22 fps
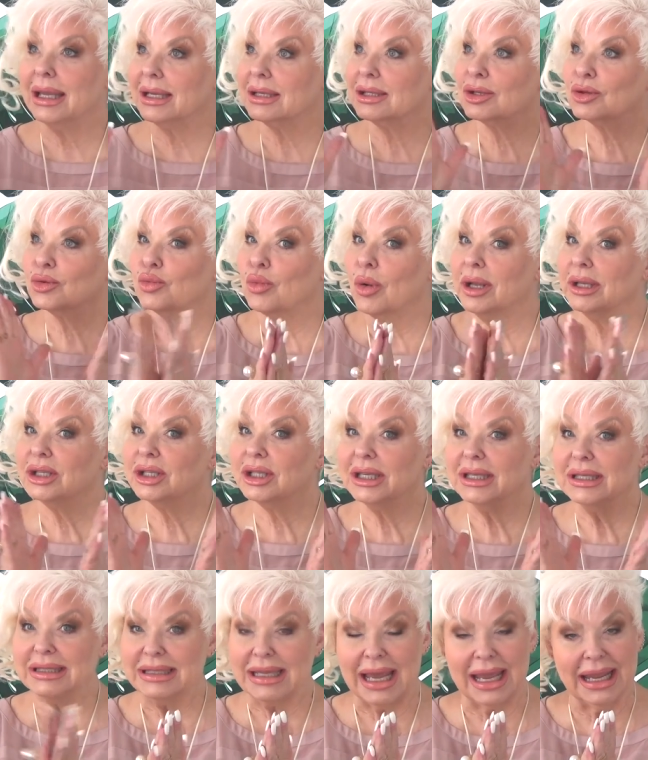Guess what
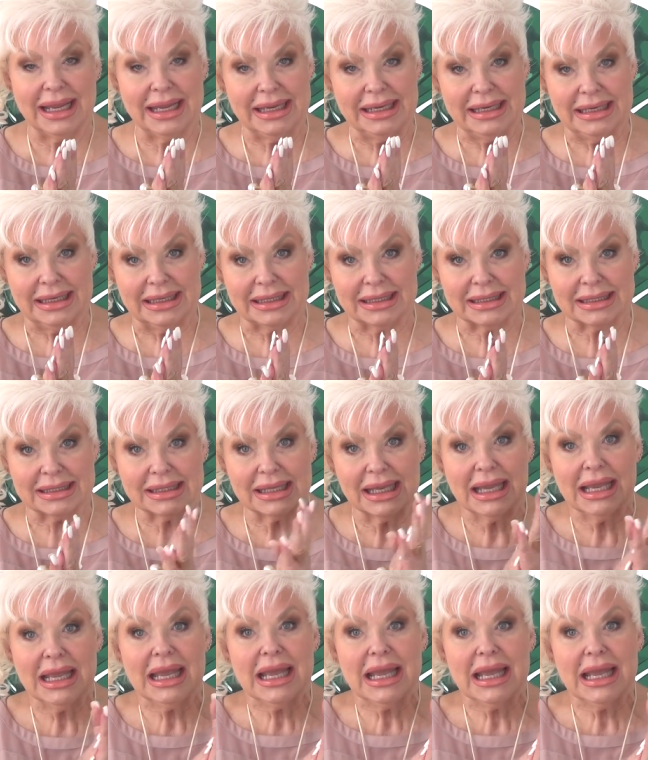today is?